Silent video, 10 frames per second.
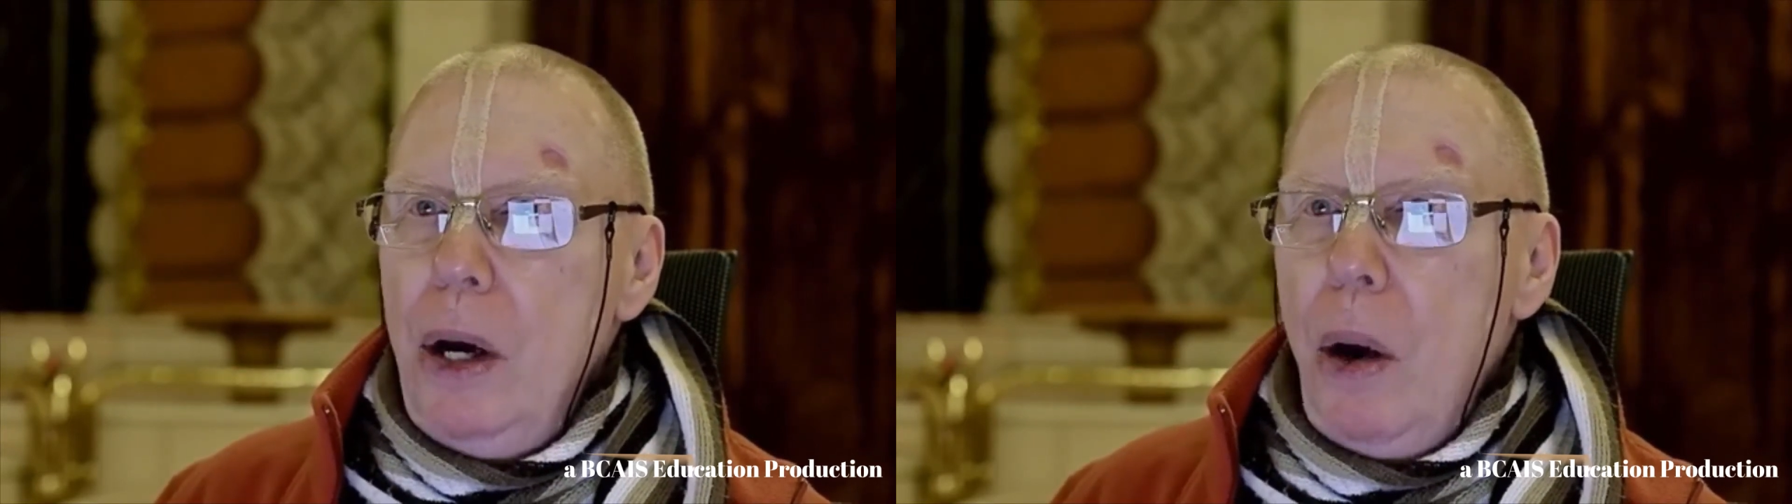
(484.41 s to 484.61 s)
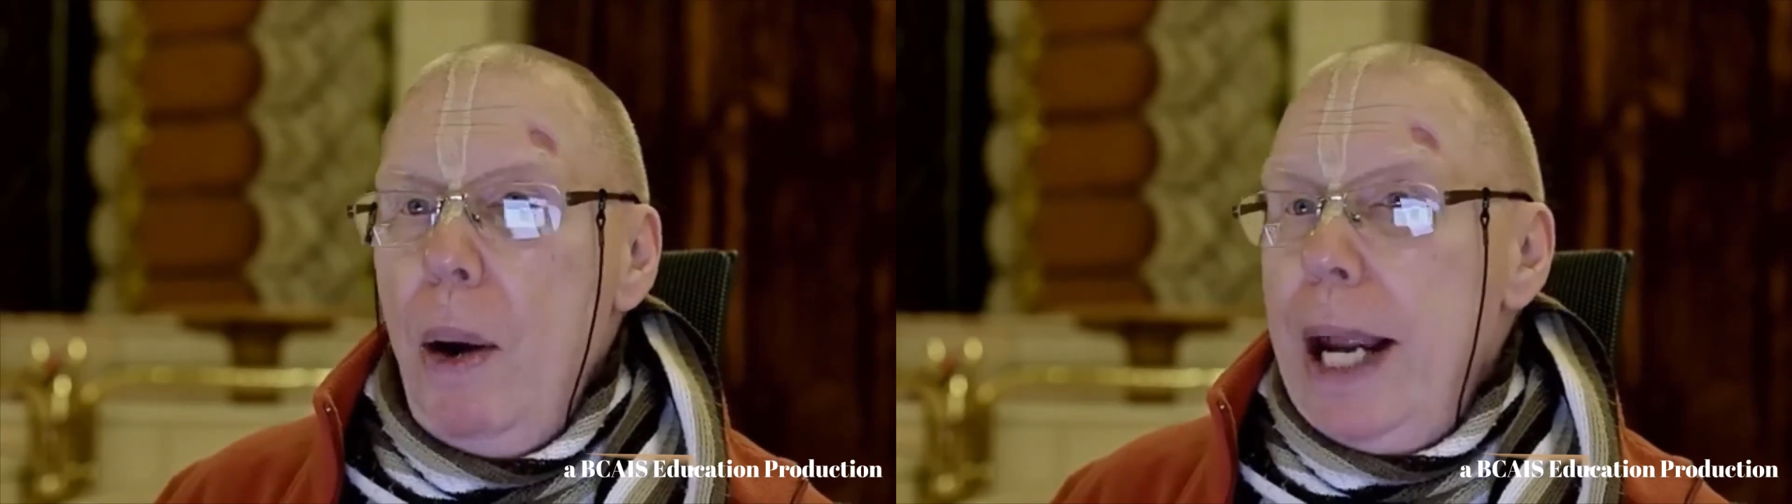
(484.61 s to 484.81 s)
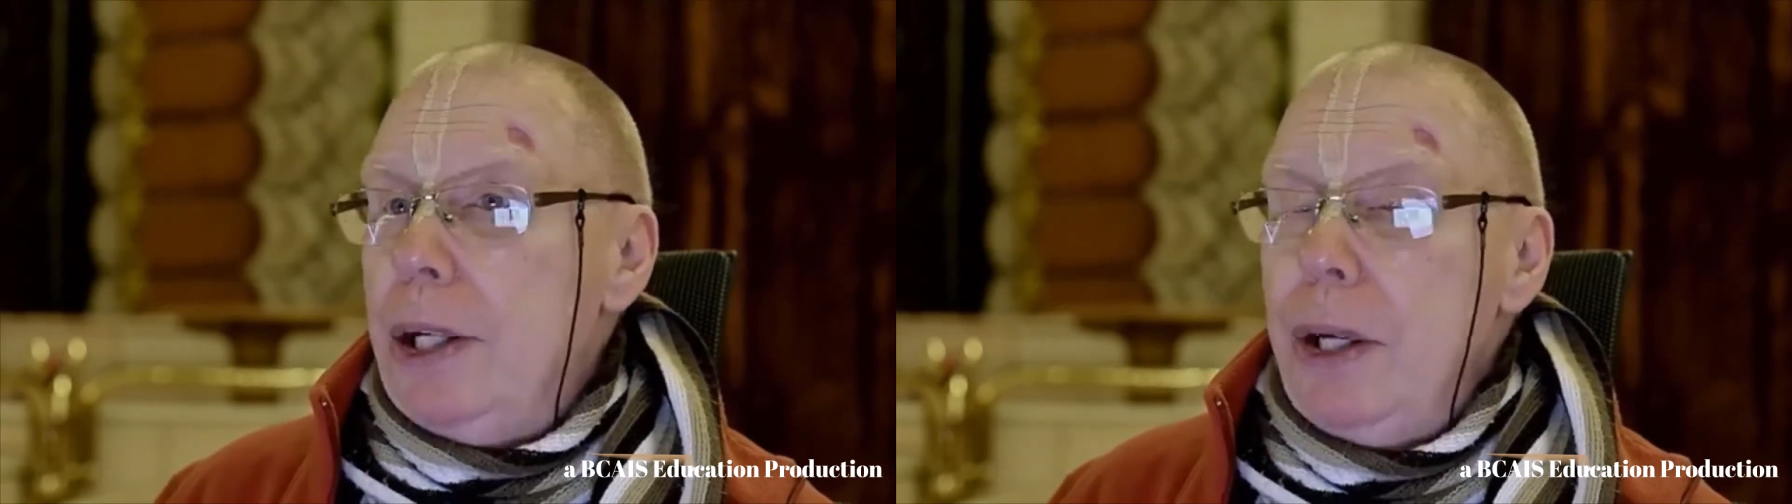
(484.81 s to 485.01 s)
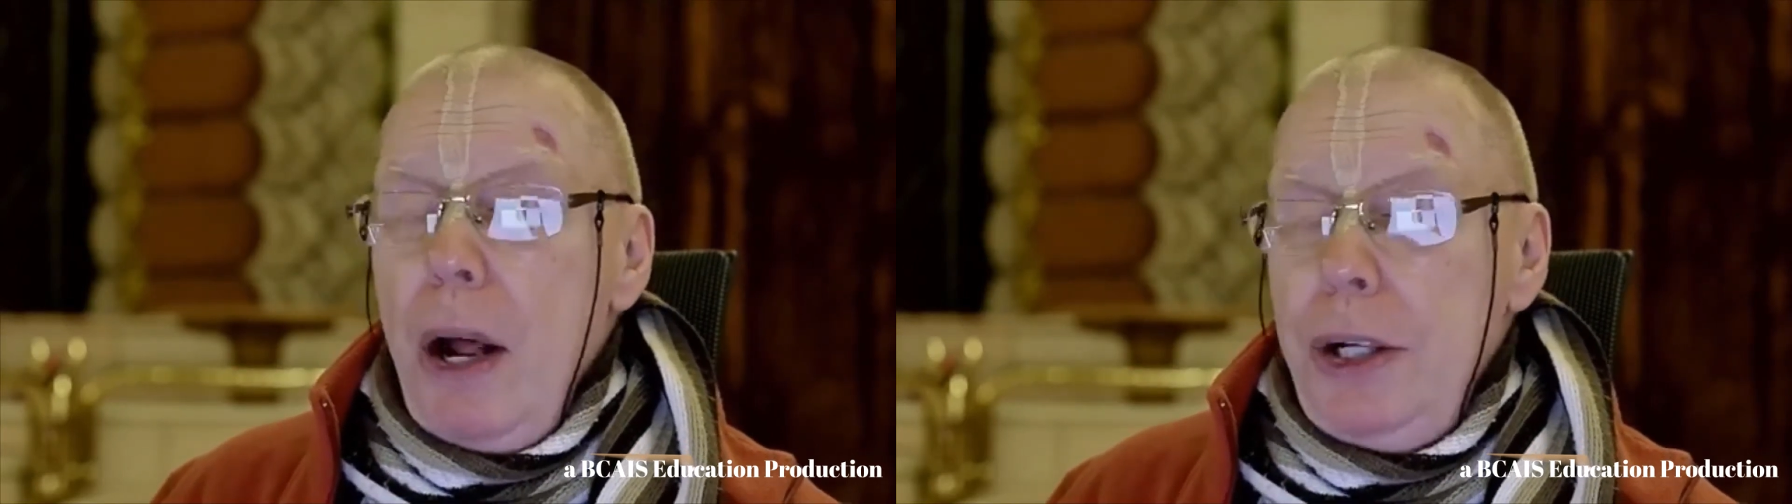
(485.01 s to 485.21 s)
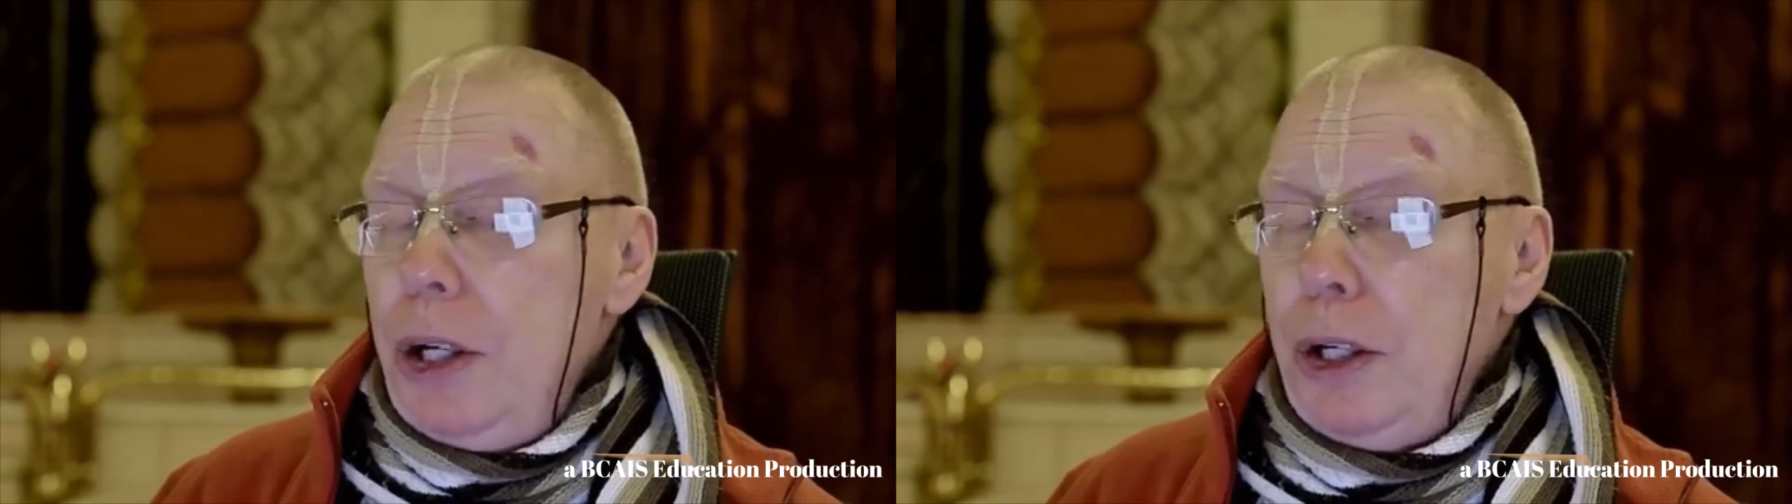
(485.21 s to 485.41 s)
or it's
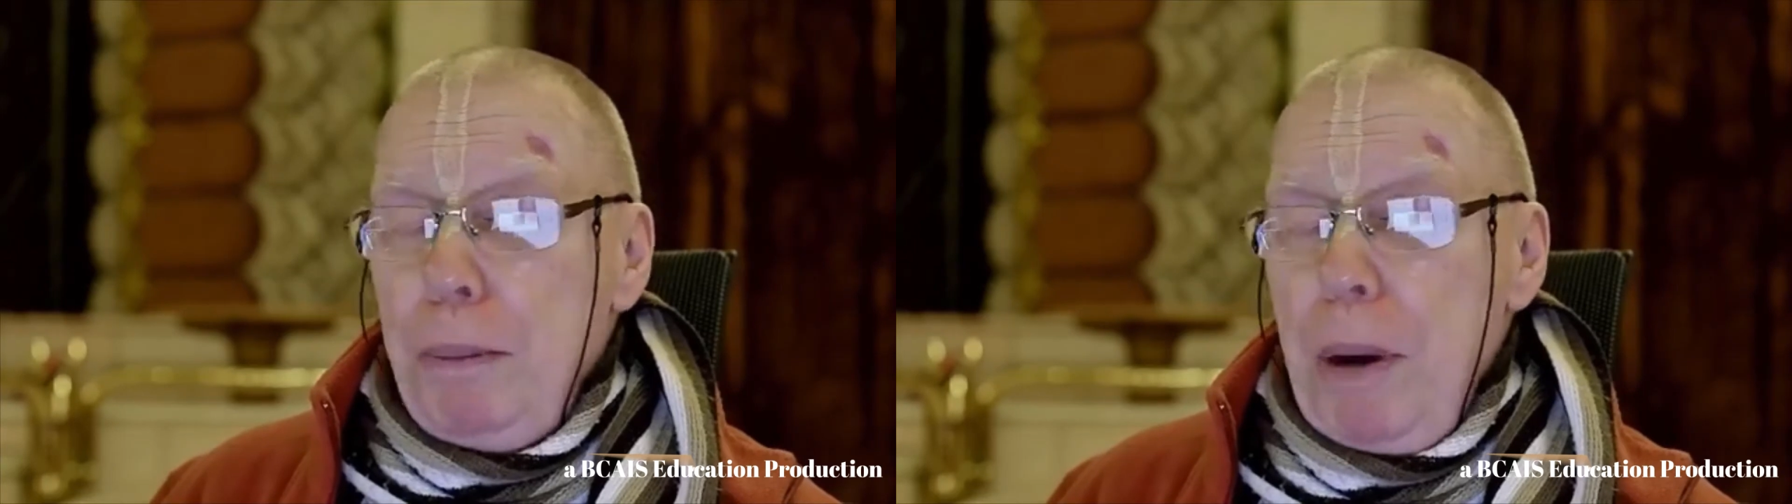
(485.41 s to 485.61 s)
not just